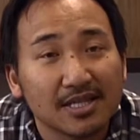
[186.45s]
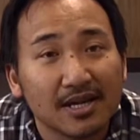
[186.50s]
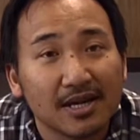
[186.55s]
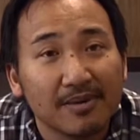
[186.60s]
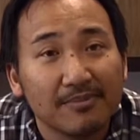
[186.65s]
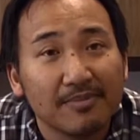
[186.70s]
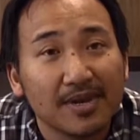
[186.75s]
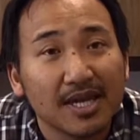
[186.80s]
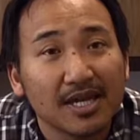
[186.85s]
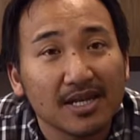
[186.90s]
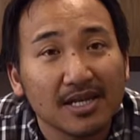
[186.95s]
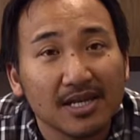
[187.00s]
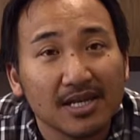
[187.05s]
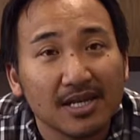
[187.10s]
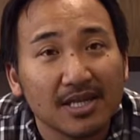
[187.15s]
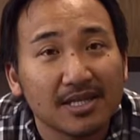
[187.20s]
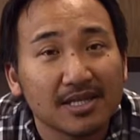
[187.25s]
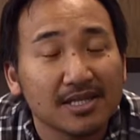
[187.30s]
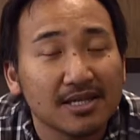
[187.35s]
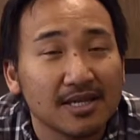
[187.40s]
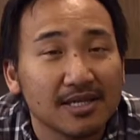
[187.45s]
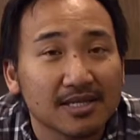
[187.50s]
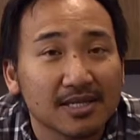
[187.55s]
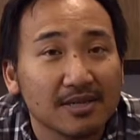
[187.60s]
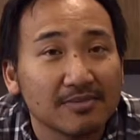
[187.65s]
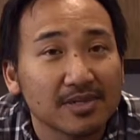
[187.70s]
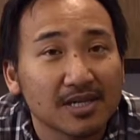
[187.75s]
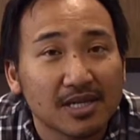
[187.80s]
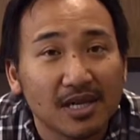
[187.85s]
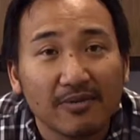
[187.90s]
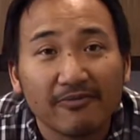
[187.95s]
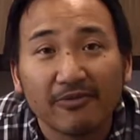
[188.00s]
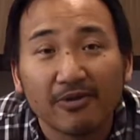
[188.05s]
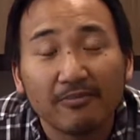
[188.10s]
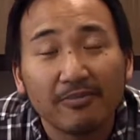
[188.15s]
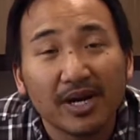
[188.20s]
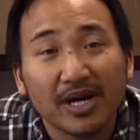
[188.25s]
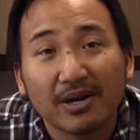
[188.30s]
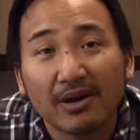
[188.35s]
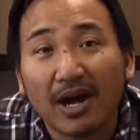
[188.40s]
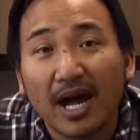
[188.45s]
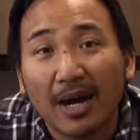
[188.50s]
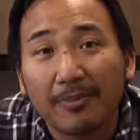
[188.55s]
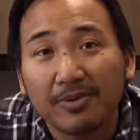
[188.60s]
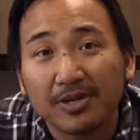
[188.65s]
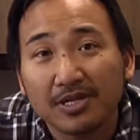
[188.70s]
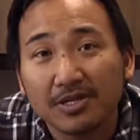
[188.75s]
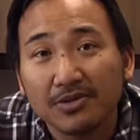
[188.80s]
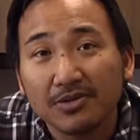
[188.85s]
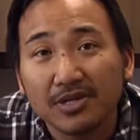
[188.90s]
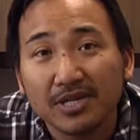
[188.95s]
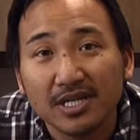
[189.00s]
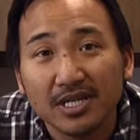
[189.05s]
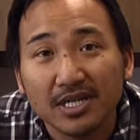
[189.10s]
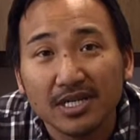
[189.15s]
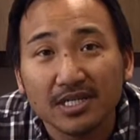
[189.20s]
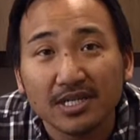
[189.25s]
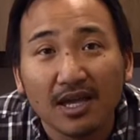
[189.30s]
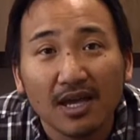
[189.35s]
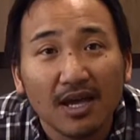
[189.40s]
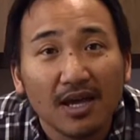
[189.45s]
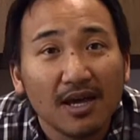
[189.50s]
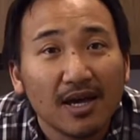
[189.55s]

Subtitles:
Mainly, it sums it up for better opportunities,